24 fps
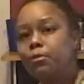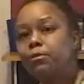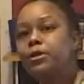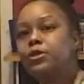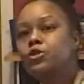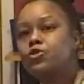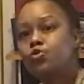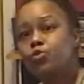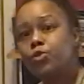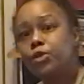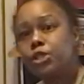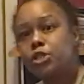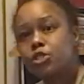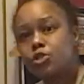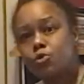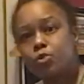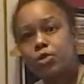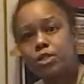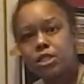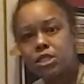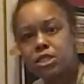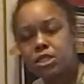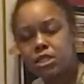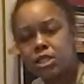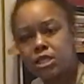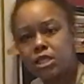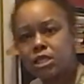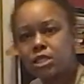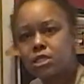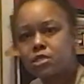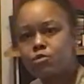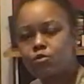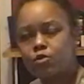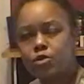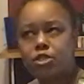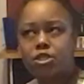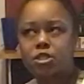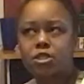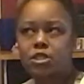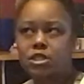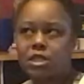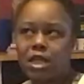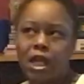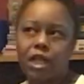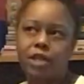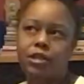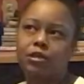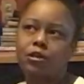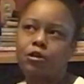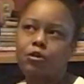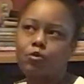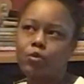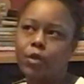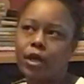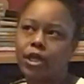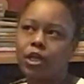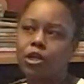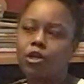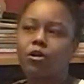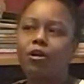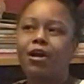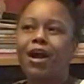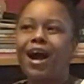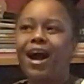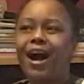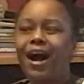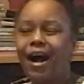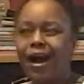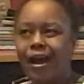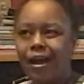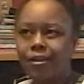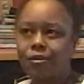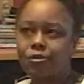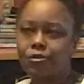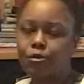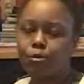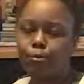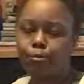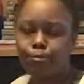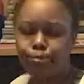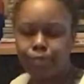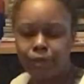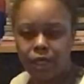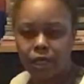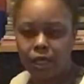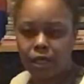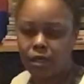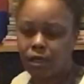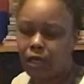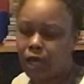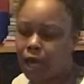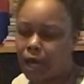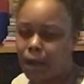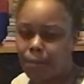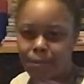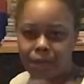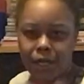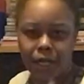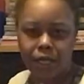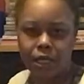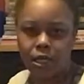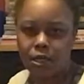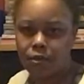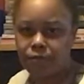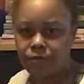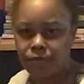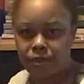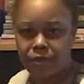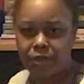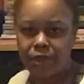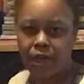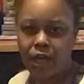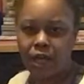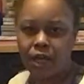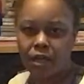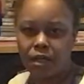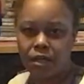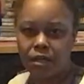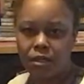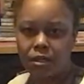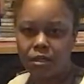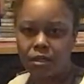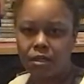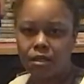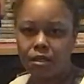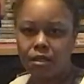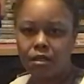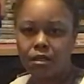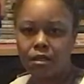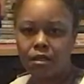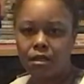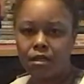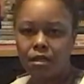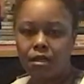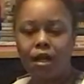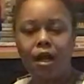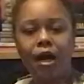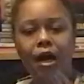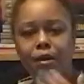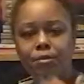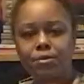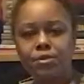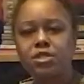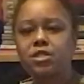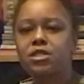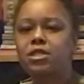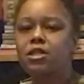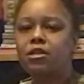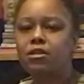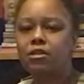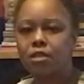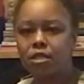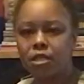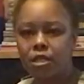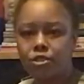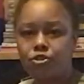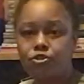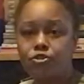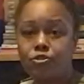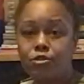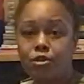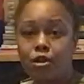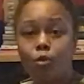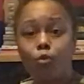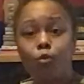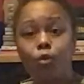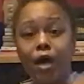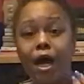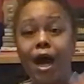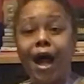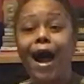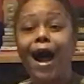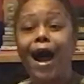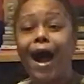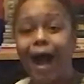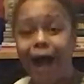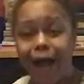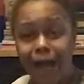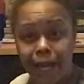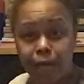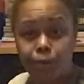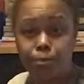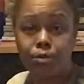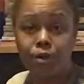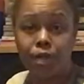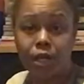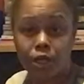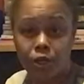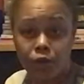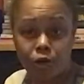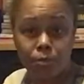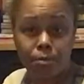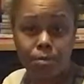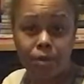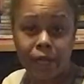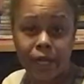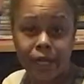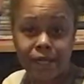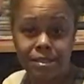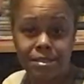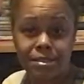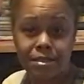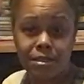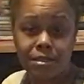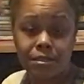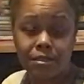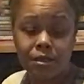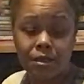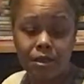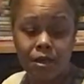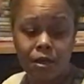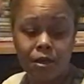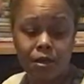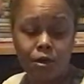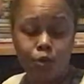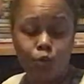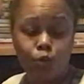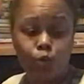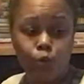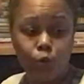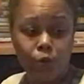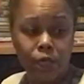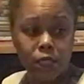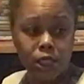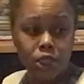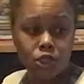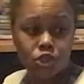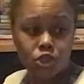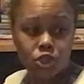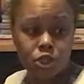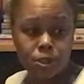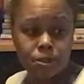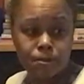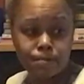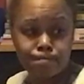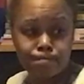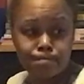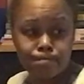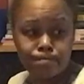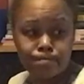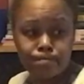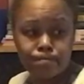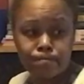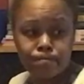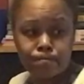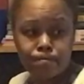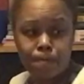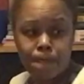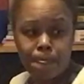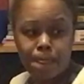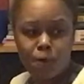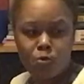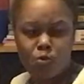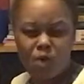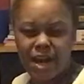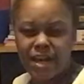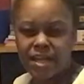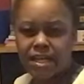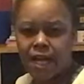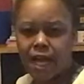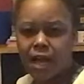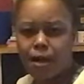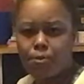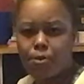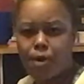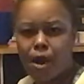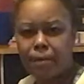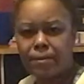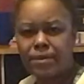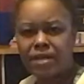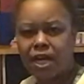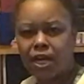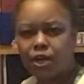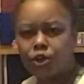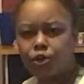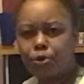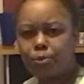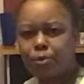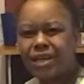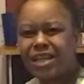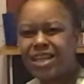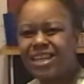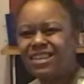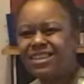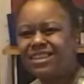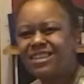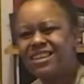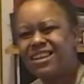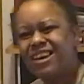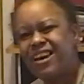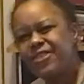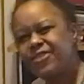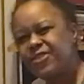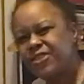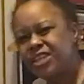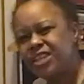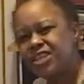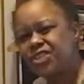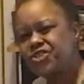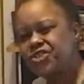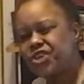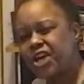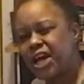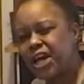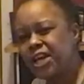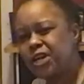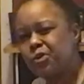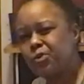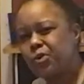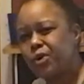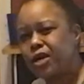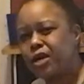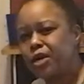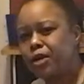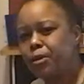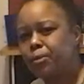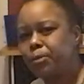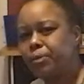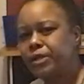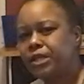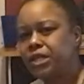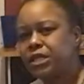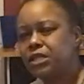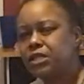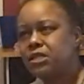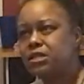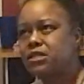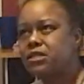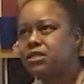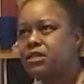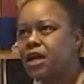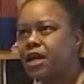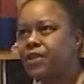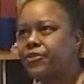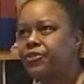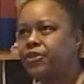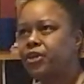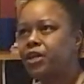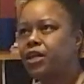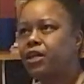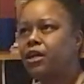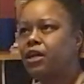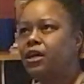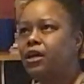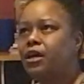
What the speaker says: be 2026, which is not the correct year either. But I'm not here for that. I'm just here to let you know what I plan on planting, which right now probably not going to be nothing in January because I think